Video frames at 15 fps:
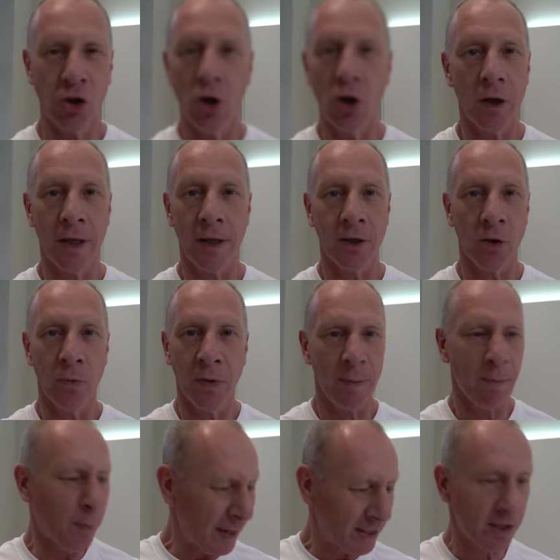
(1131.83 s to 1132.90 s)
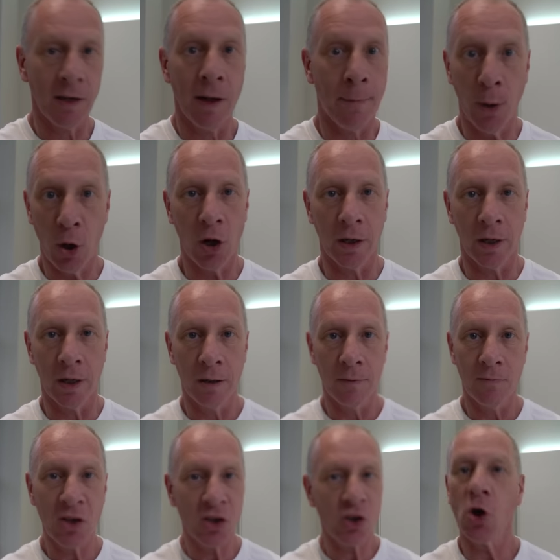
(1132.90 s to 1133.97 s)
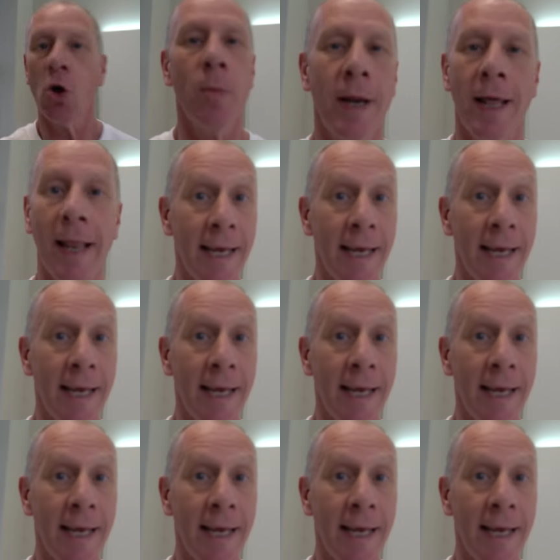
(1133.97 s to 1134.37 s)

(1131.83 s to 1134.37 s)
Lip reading: Surely there's something better than a burger. There's so many